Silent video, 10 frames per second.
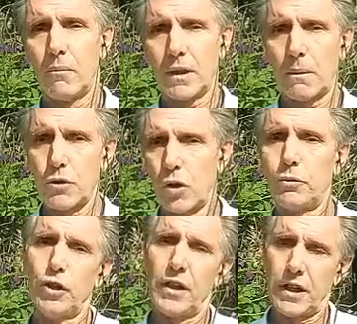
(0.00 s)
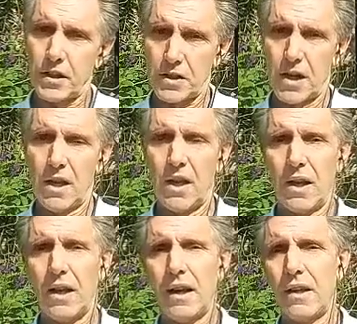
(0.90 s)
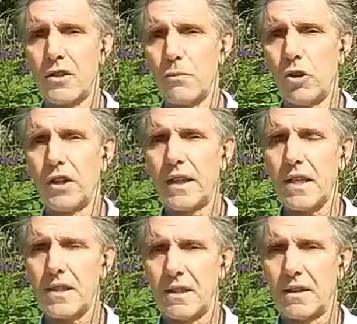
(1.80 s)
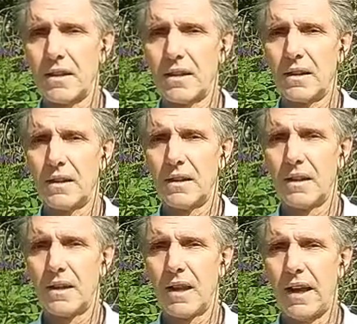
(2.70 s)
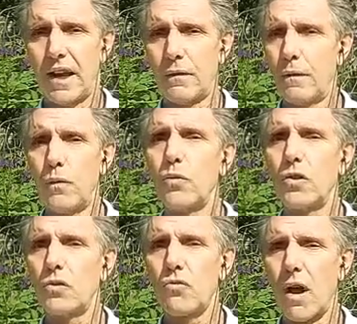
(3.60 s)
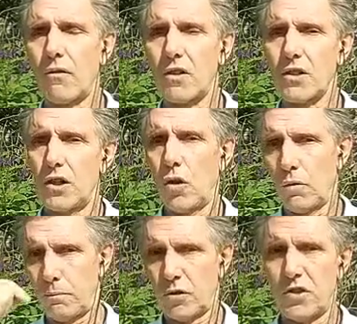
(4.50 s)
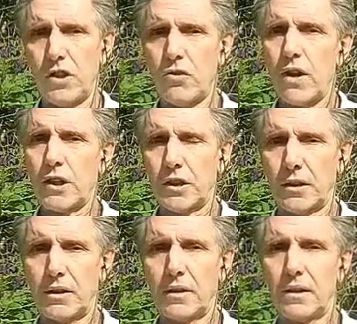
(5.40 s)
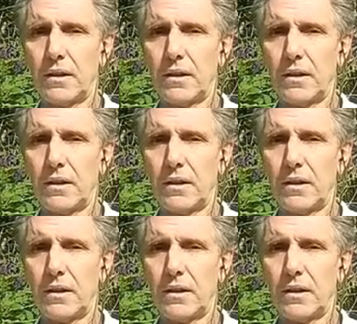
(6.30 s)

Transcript: but absorption is in small intestine. and food travels the opposite direction.